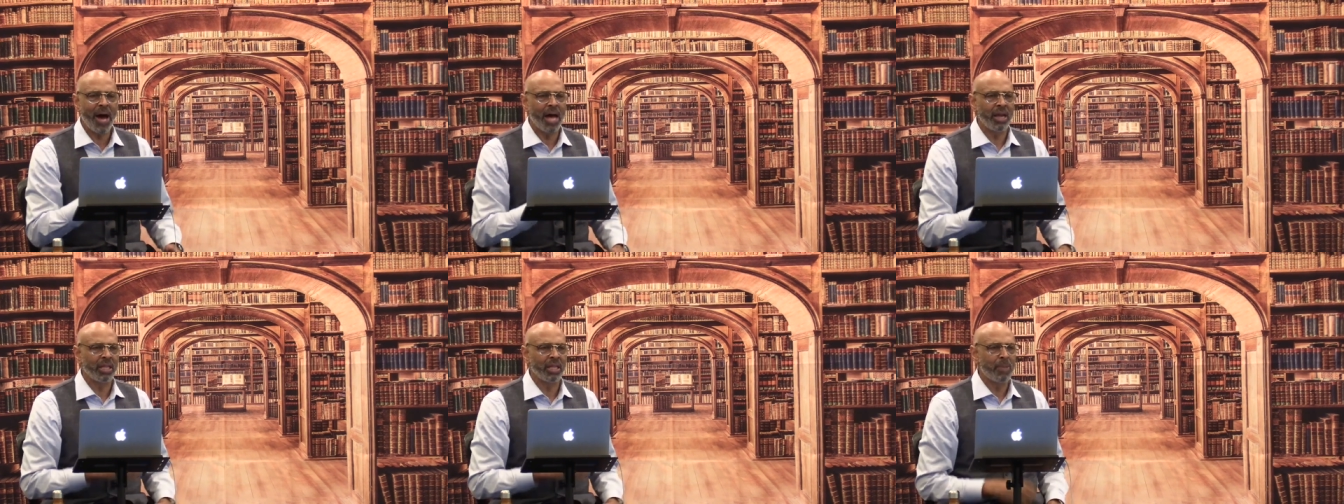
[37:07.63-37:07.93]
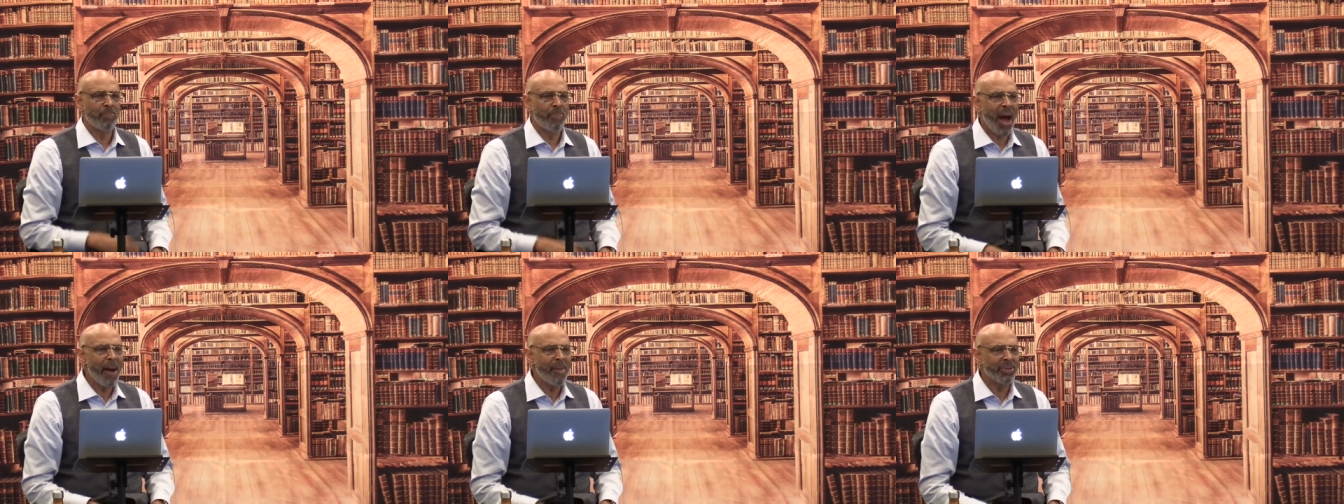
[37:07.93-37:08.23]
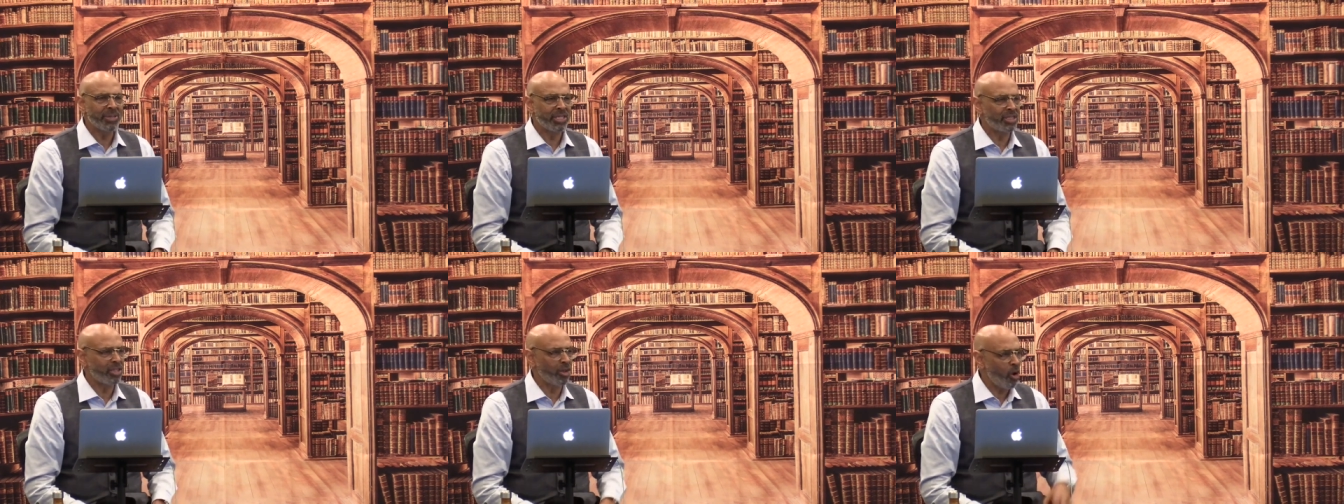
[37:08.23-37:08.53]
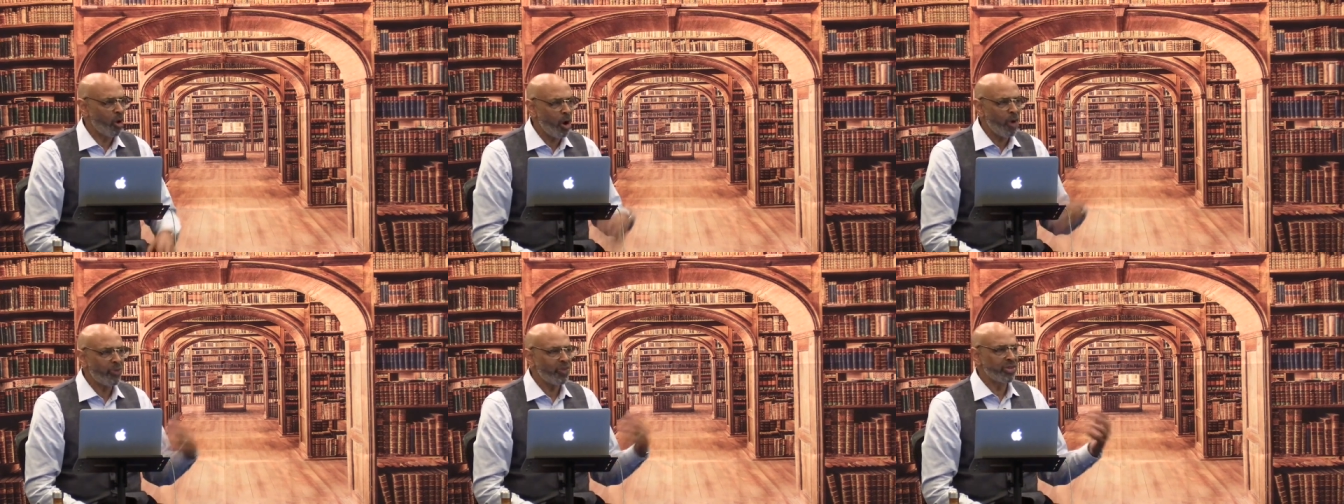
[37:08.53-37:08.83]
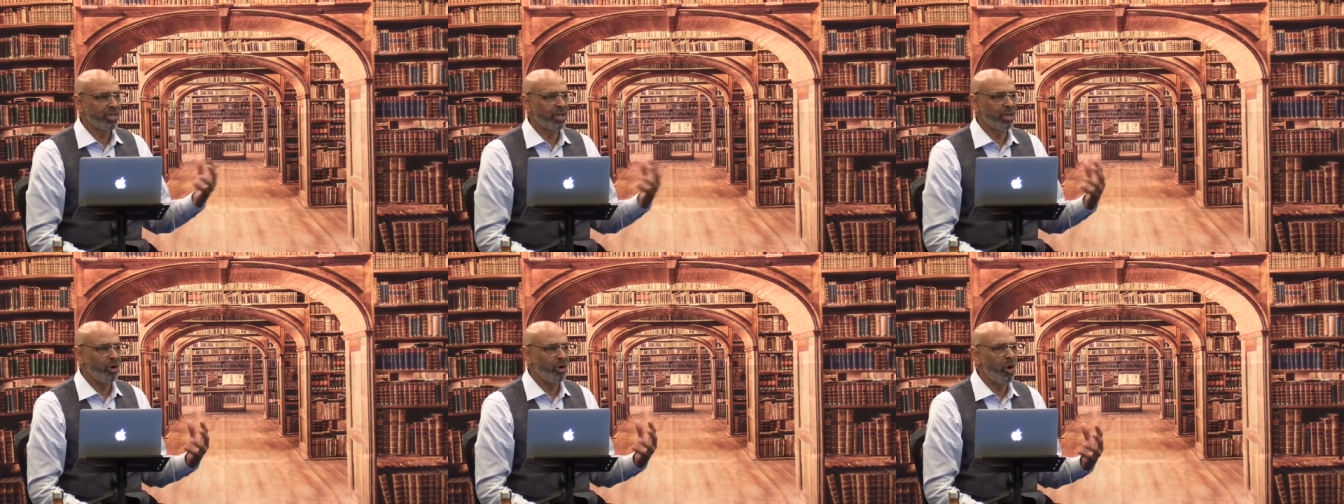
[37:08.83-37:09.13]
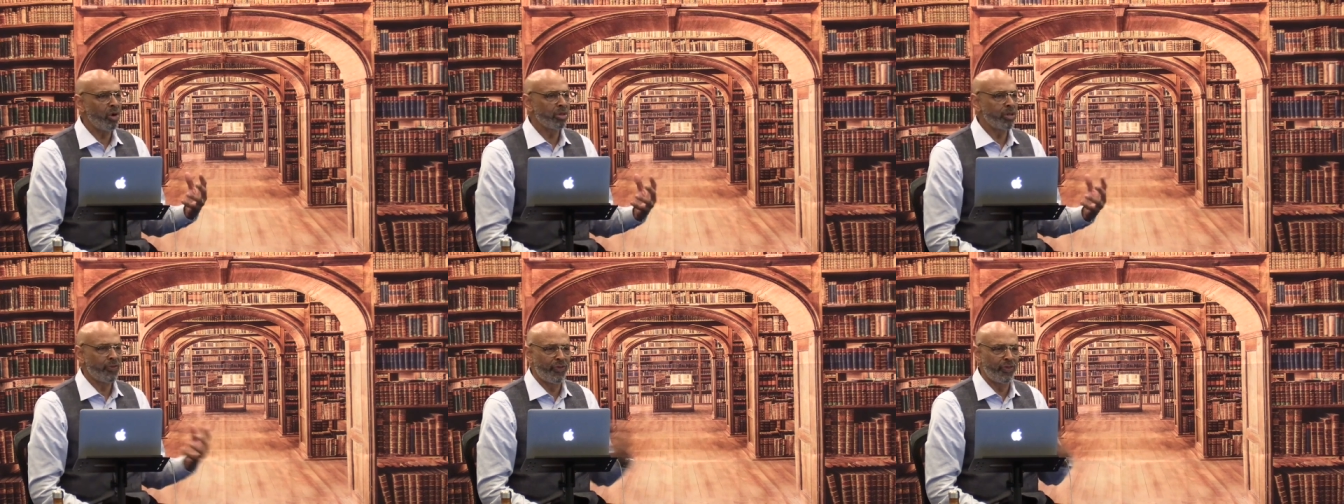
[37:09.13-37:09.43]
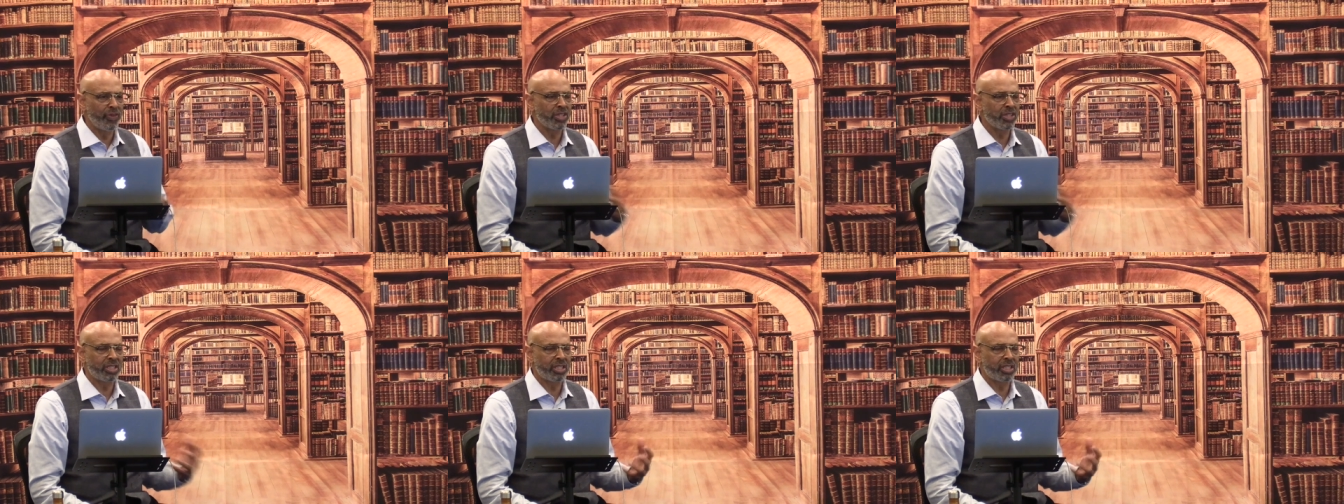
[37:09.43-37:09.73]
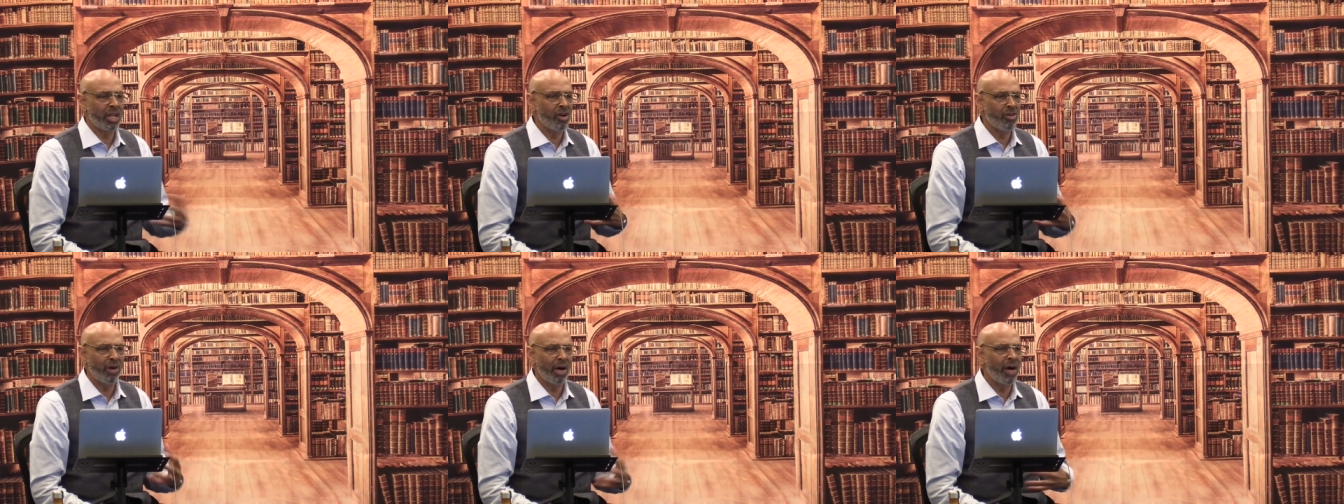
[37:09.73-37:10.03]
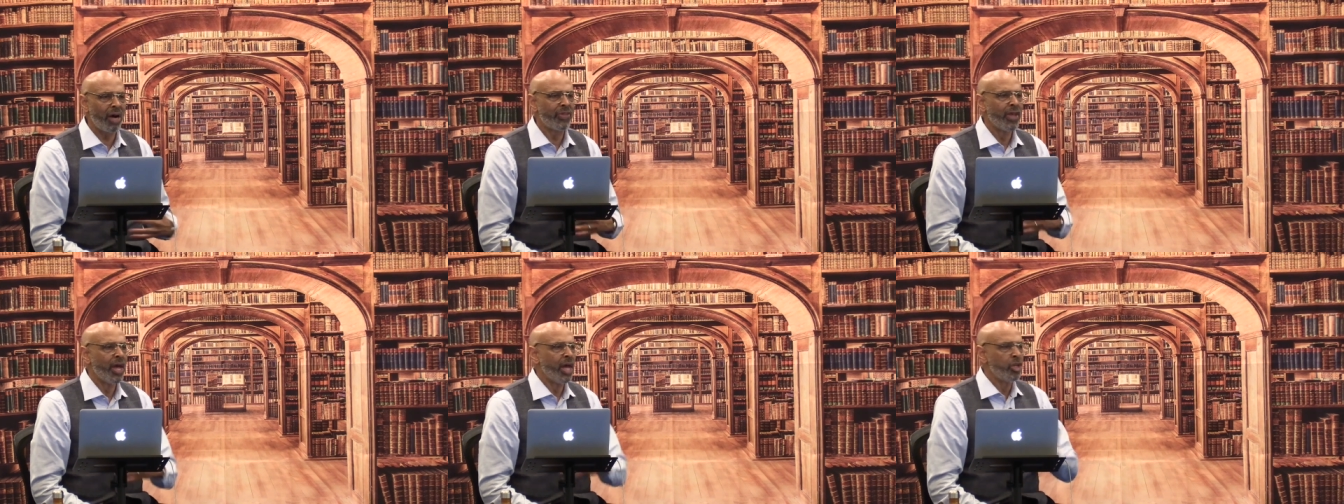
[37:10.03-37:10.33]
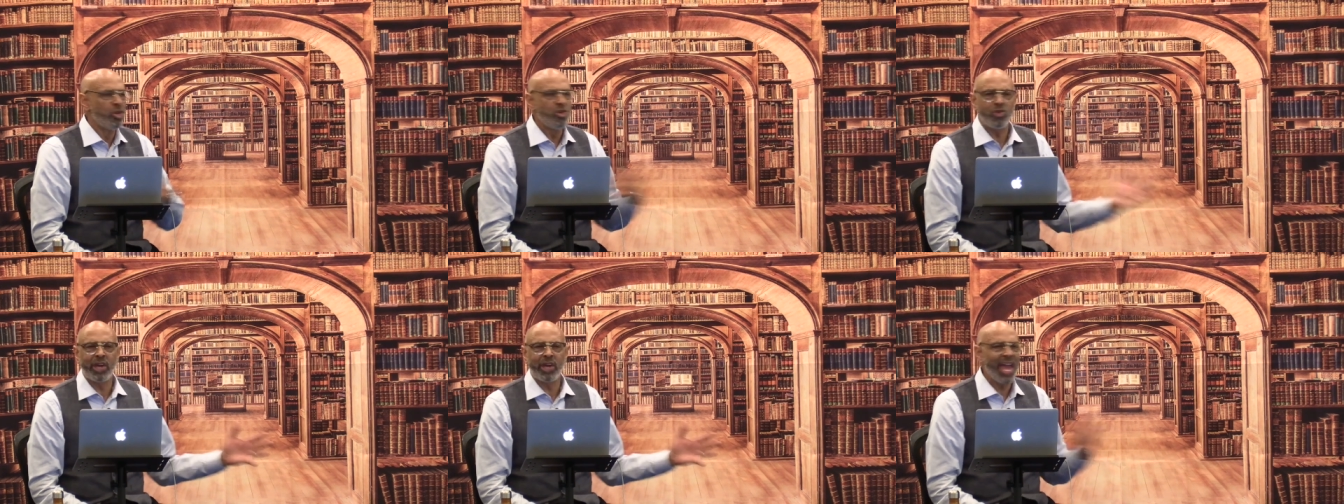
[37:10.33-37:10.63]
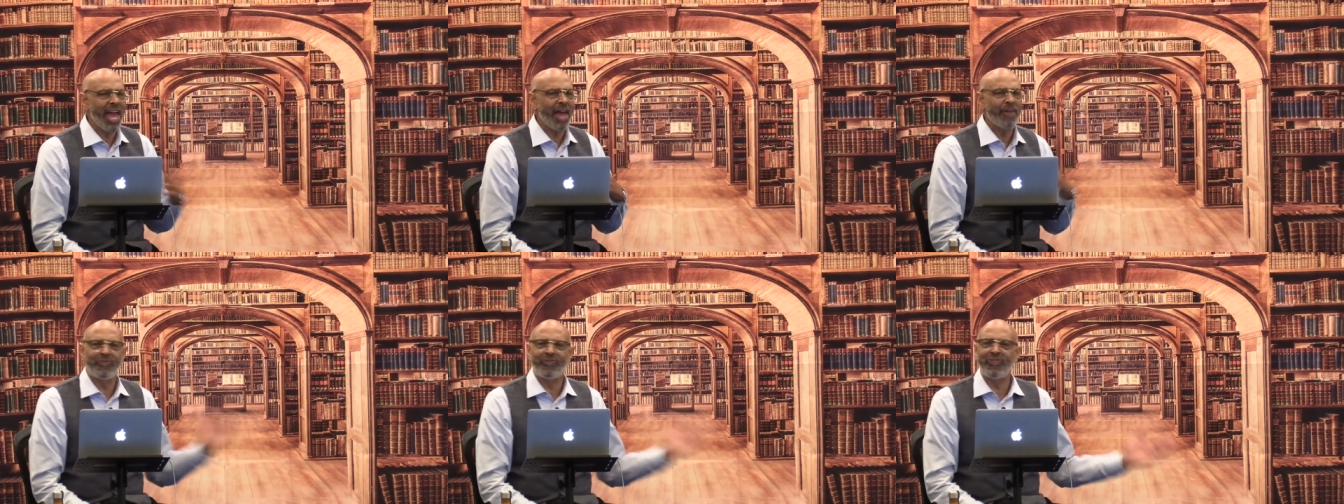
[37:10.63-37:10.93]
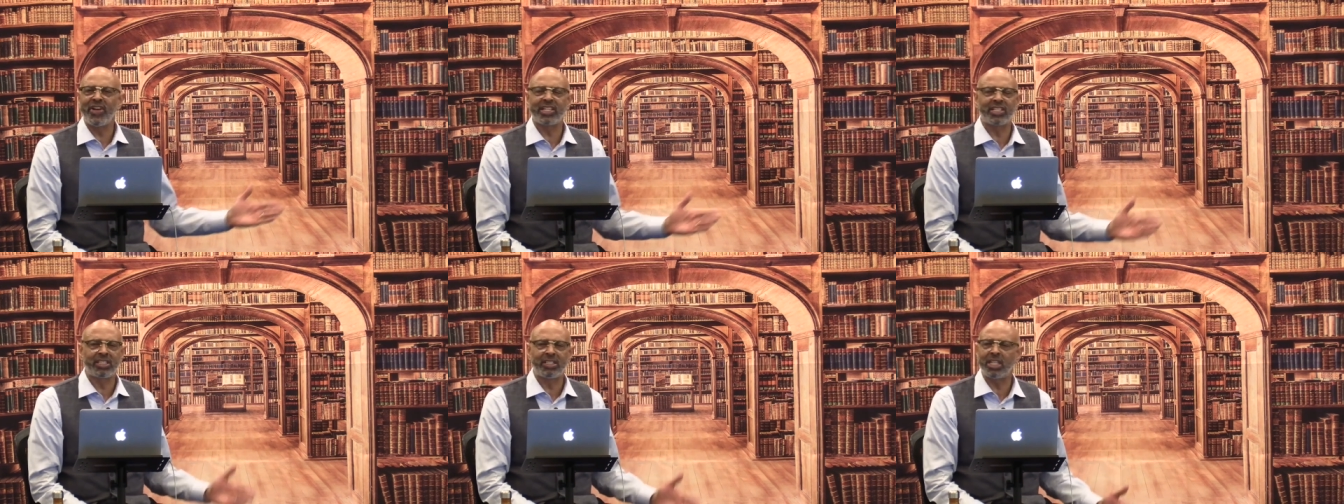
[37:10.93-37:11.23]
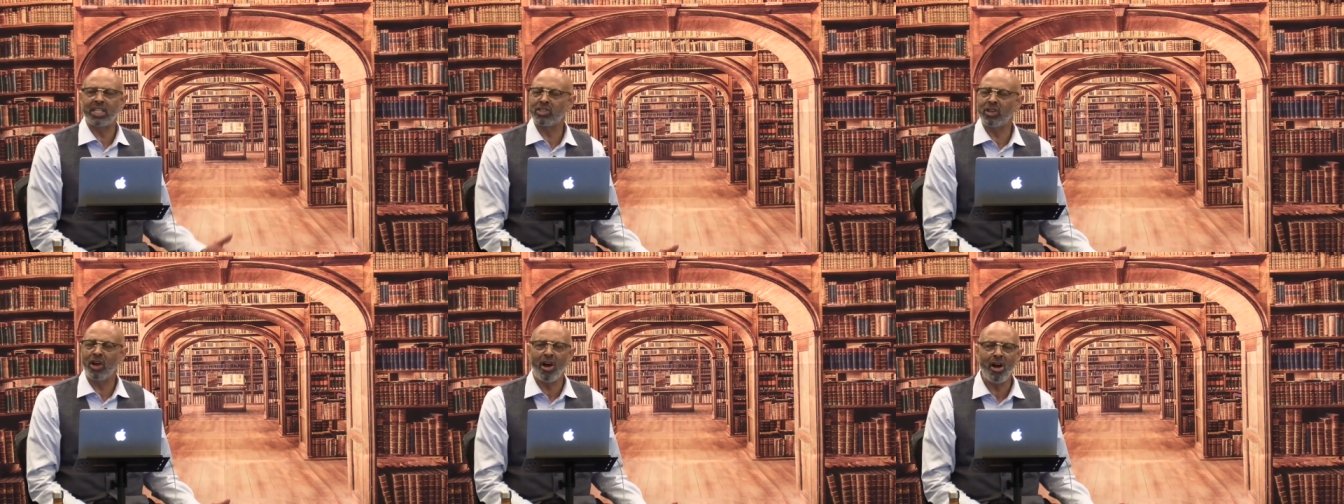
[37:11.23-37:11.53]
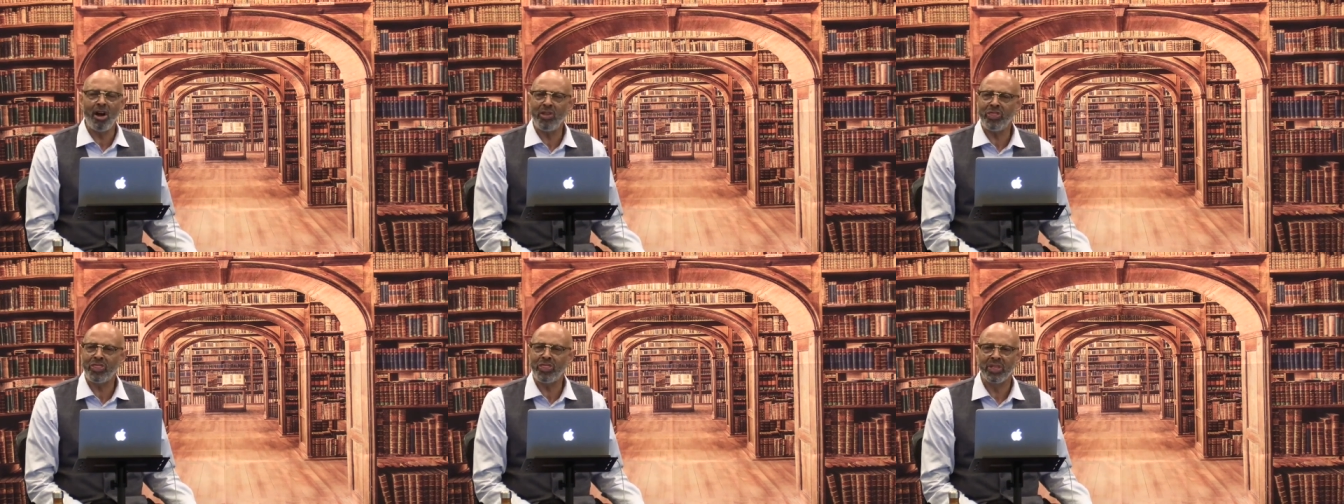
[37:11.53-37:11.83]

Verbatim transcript: The Bible says the earth is the Lord and the fullness thereof. You can't fix this earth.